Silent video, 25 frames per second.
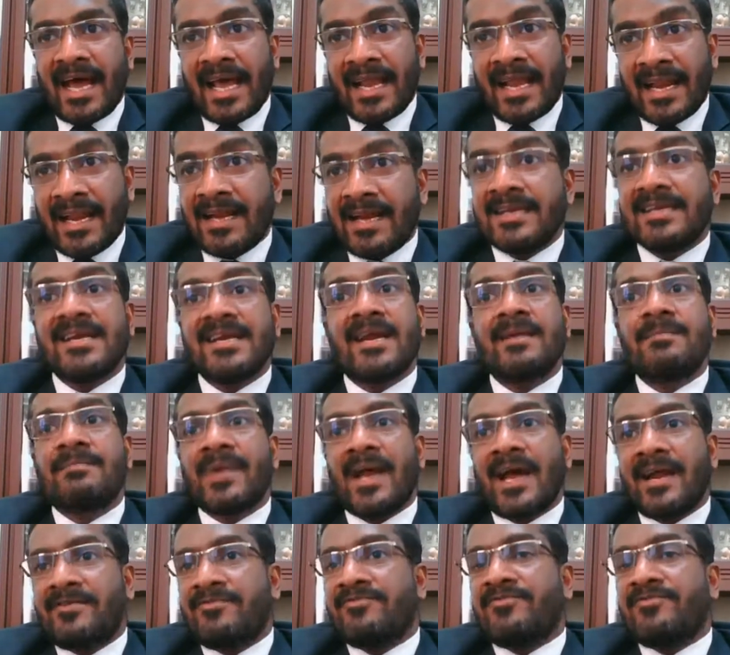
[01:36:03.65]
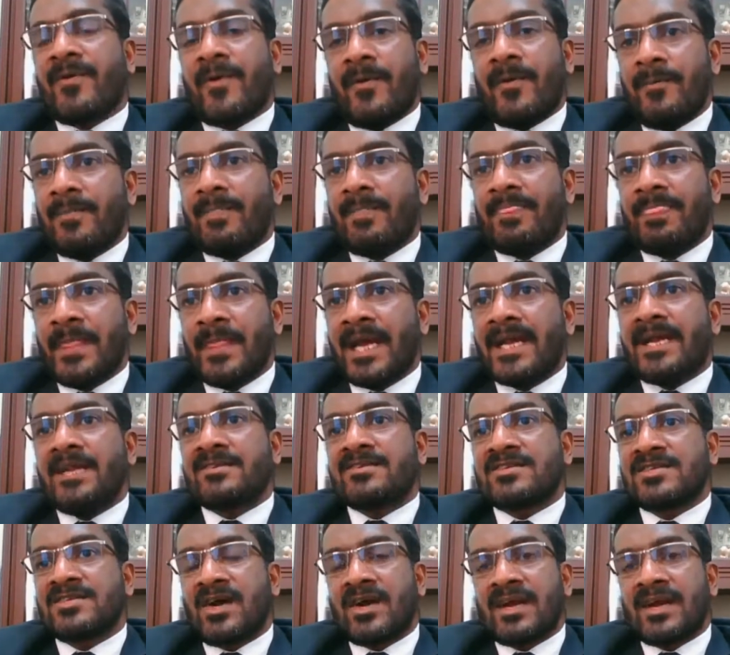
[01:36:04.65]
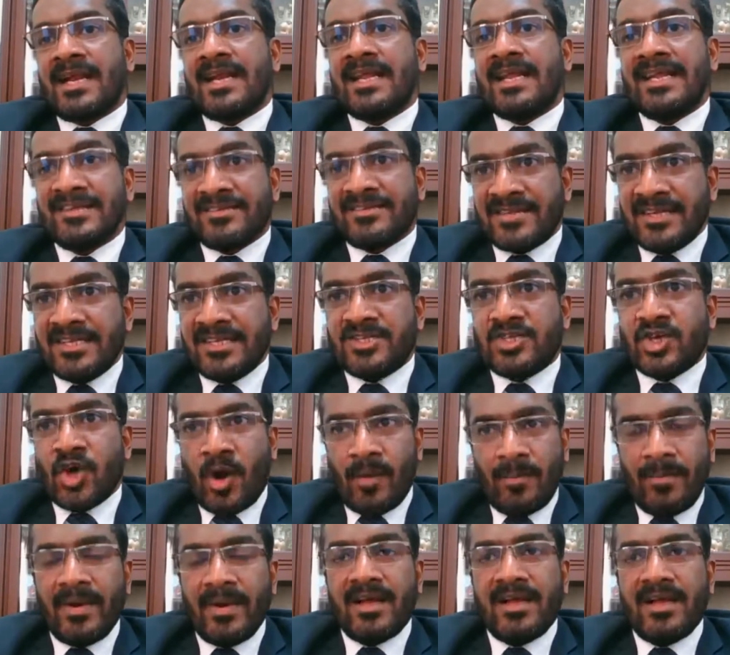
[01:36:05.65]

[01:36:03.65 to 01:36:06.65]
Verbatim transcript: analytical platform, that is not an easy job.